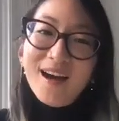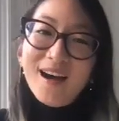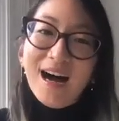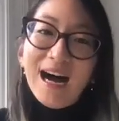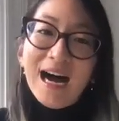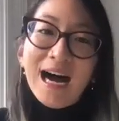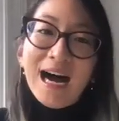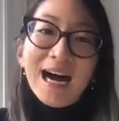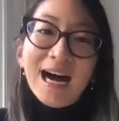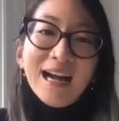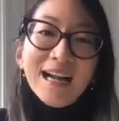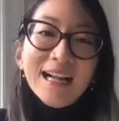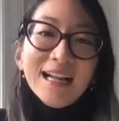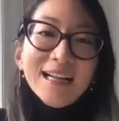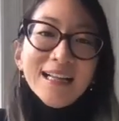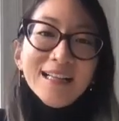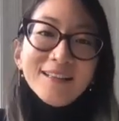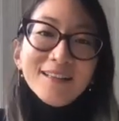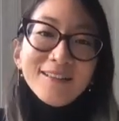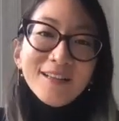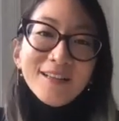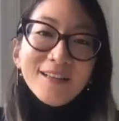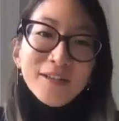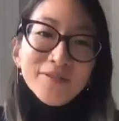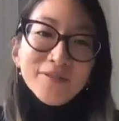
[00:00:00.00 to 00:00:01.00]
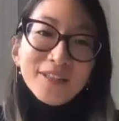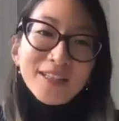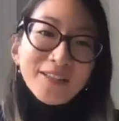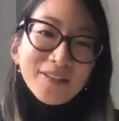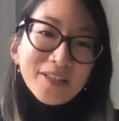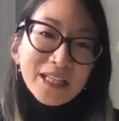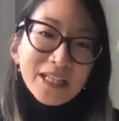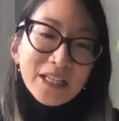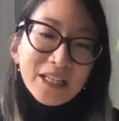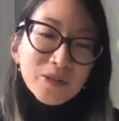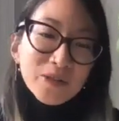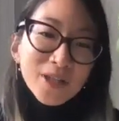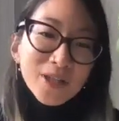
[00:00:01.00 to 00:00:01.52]
I love
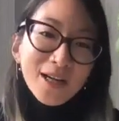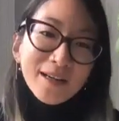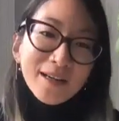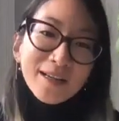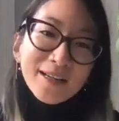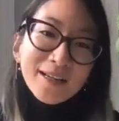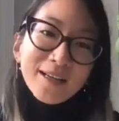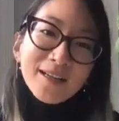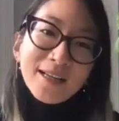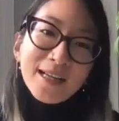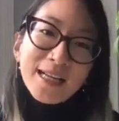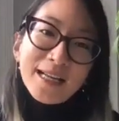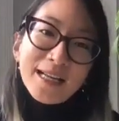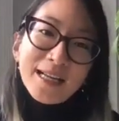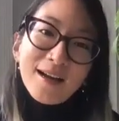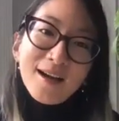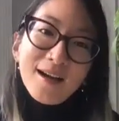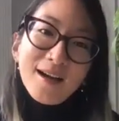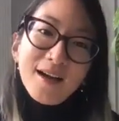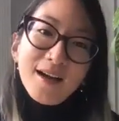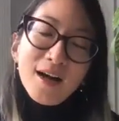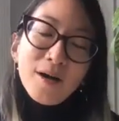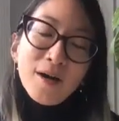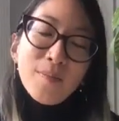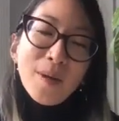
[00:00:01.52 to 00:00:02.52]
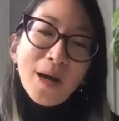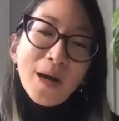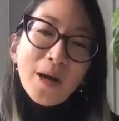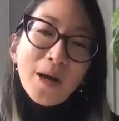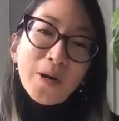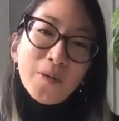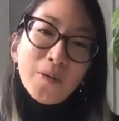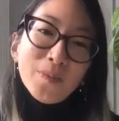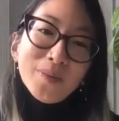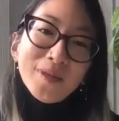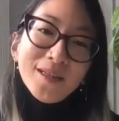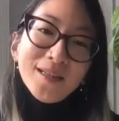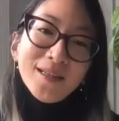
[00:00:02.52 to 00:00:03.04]
hearing you talking
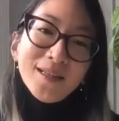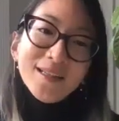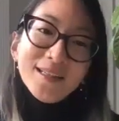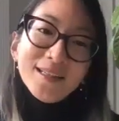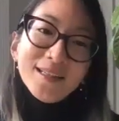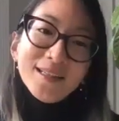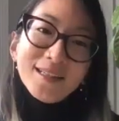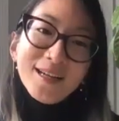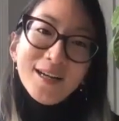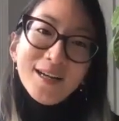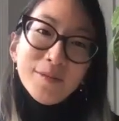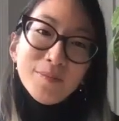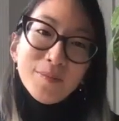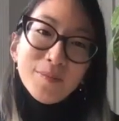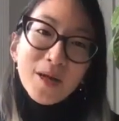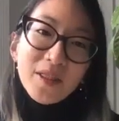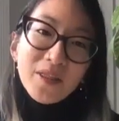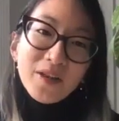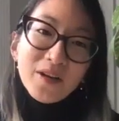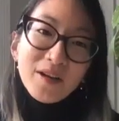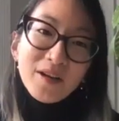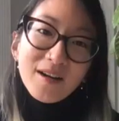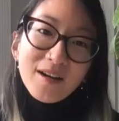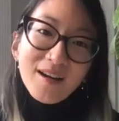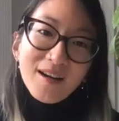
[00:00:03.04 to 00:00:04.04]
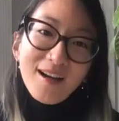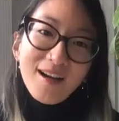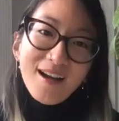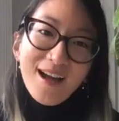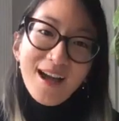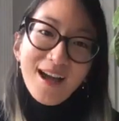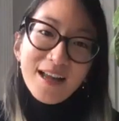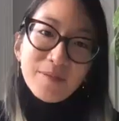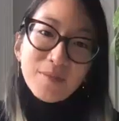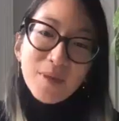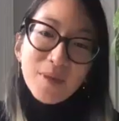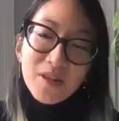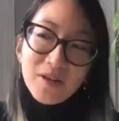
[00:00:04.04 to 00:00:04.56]
about being a mother
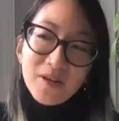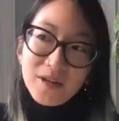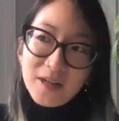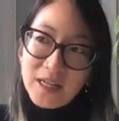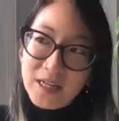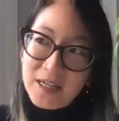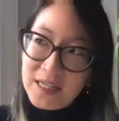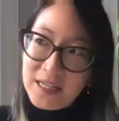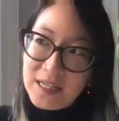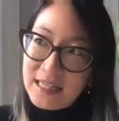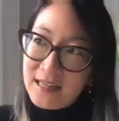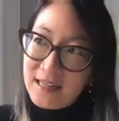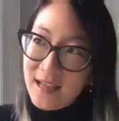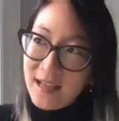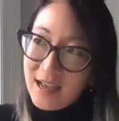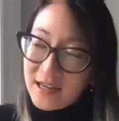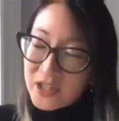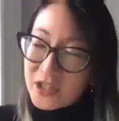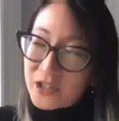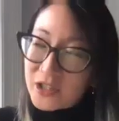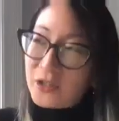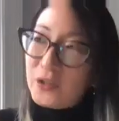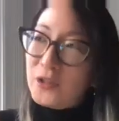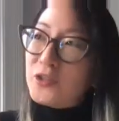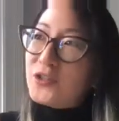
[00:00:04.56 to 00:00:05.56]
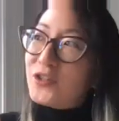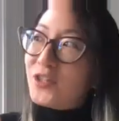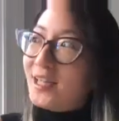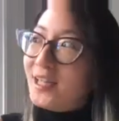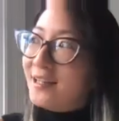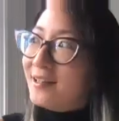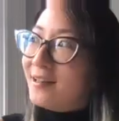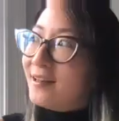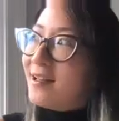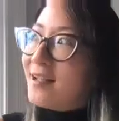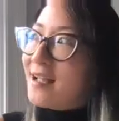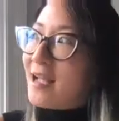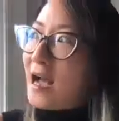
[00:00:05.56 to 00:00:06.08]
and motherhood and
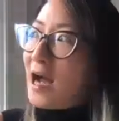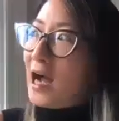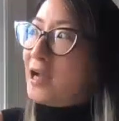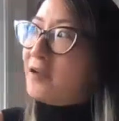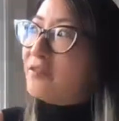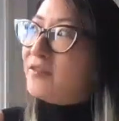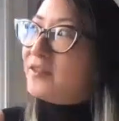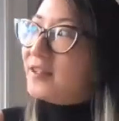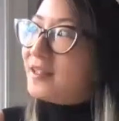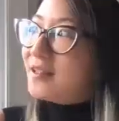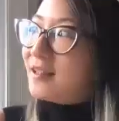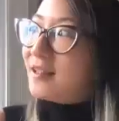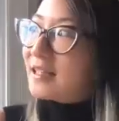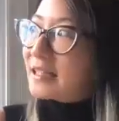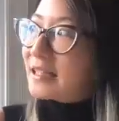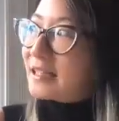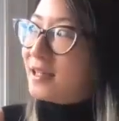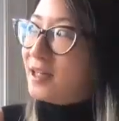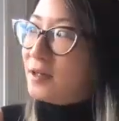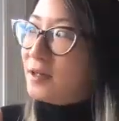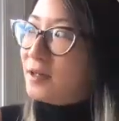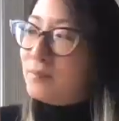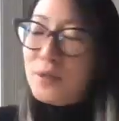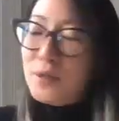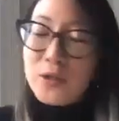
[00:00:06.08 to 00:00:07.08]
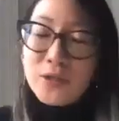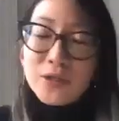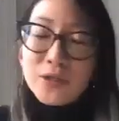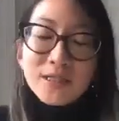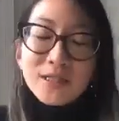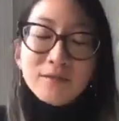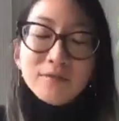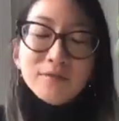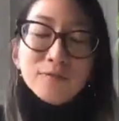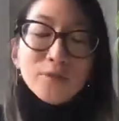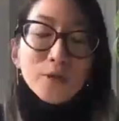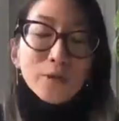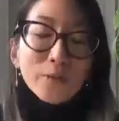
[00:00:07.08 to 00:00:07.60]
children. I feel like most
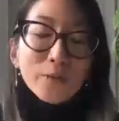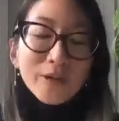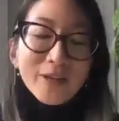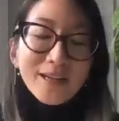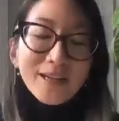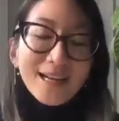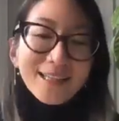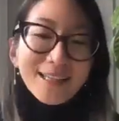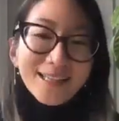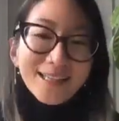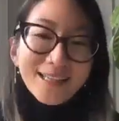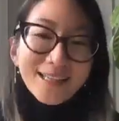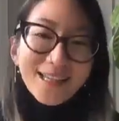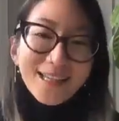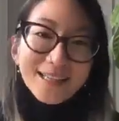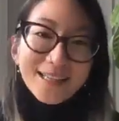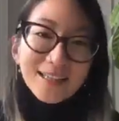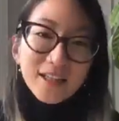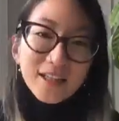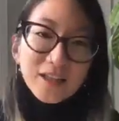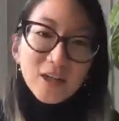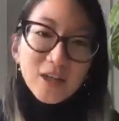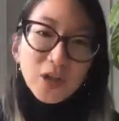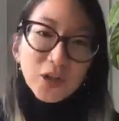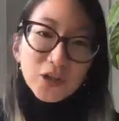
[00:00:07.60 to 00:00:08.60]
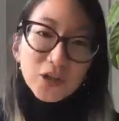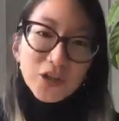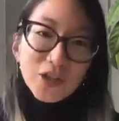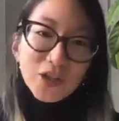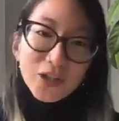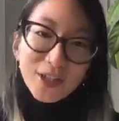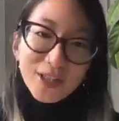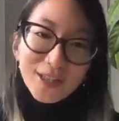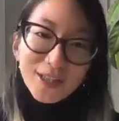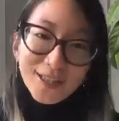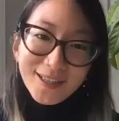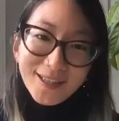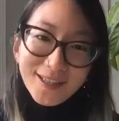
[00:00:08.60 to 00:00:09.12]
of what we're getting in the
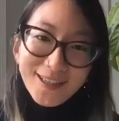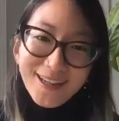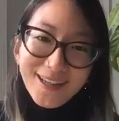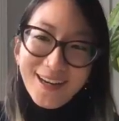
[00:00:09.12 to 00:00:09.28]
culture